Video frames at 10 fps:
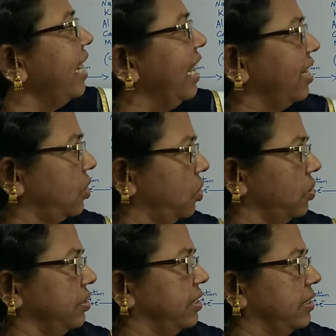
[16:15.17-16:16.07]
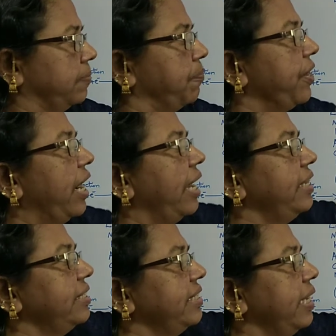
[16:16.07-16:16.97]
electrons. At
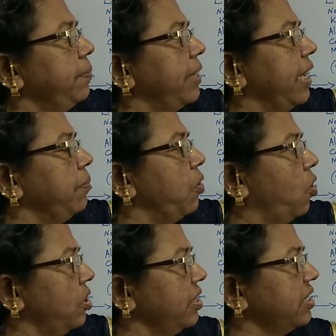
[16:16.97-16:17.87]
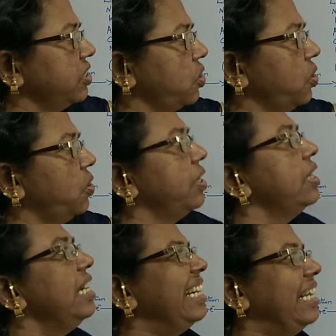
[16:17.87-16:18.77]
the same time on this rod
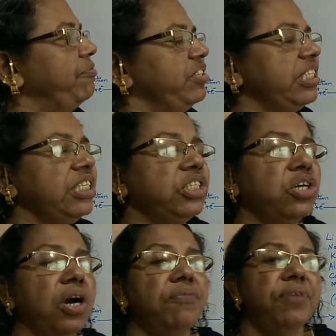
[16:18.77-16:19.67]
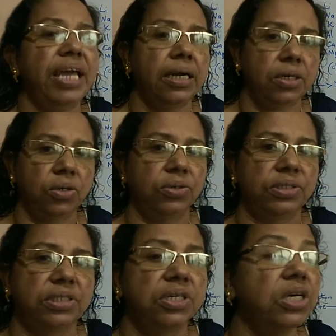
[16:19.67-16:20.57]
deficiency of
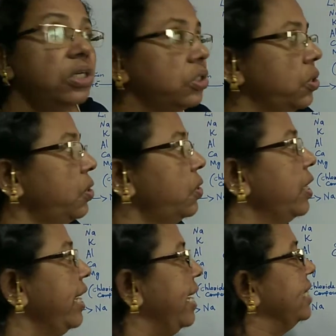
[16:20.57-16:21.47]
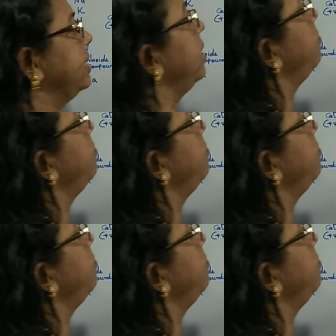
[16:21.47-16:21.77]
electrons. So as and